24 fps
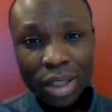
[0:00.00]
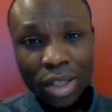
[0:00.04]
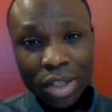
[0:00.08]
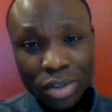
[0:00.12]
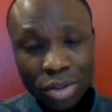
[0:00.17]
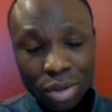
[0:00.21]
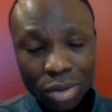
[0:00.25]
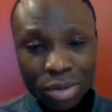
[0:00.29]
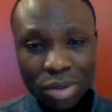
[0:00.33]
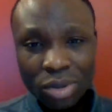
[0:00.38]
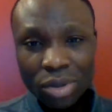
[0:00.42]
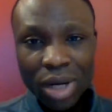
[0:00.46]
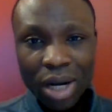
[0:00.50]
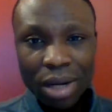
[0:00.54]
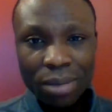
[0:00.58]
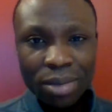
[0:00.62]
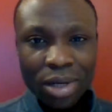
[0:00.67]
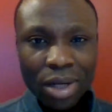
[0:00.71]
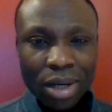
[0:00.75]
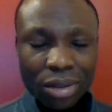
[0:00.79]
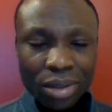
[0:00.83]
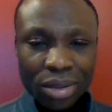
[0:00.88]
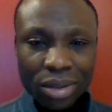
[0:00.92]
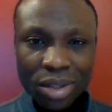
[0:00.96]
subscribe
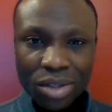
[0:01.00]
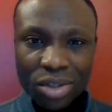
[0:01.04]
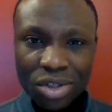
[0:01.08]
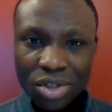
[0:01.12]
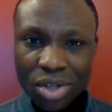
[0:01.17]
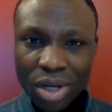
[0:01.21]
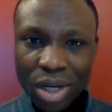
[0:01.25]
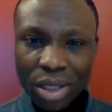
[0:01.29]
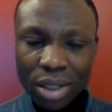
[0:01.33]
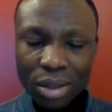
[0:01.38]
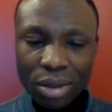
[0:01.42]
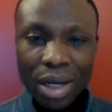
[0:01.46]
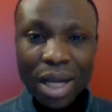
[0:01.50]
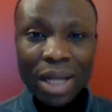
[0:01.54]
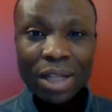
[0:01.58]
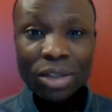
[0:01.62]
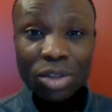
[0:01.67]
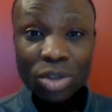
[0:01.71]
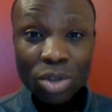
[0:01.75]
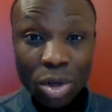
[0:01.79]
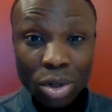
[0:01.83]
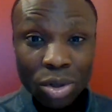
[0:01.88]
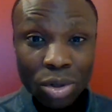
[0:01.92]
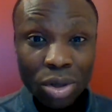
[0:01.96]
now to this channel
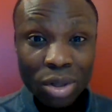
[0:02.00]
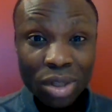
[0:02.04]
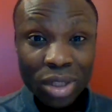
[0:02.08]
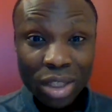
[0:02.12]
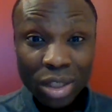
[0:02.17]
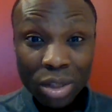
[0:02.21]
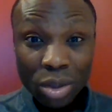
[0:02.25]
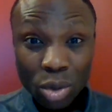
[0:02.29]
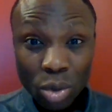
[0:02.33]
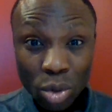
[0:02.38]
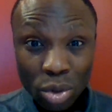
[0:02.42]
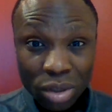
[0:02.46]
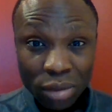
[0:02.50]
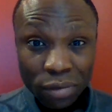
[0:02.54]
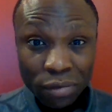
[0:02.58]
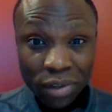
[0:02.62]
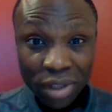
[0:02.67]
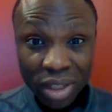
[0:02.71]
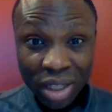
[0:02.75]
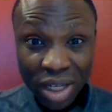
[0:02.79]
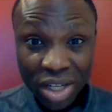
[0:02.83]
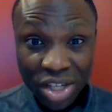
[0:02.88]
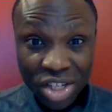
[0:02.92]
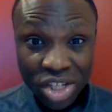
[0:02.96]
and turn on the
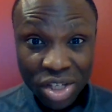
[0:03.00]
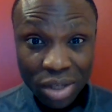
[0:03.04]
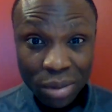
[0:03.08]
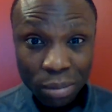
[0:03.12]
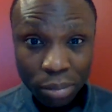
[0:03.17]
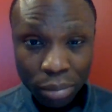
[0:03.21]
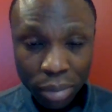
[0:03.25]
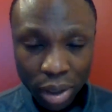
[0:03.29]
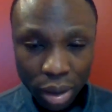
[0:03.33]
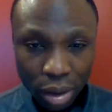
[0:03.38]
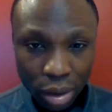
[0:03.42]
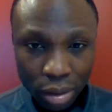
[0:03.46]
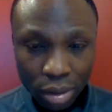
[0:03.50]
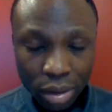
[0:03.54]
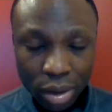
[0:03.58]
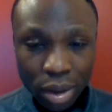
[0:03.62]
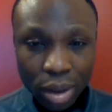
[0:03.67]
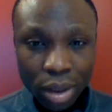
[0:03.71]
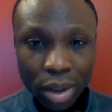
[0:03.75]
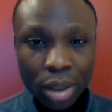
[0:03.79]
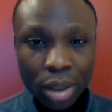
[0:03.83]
notification bell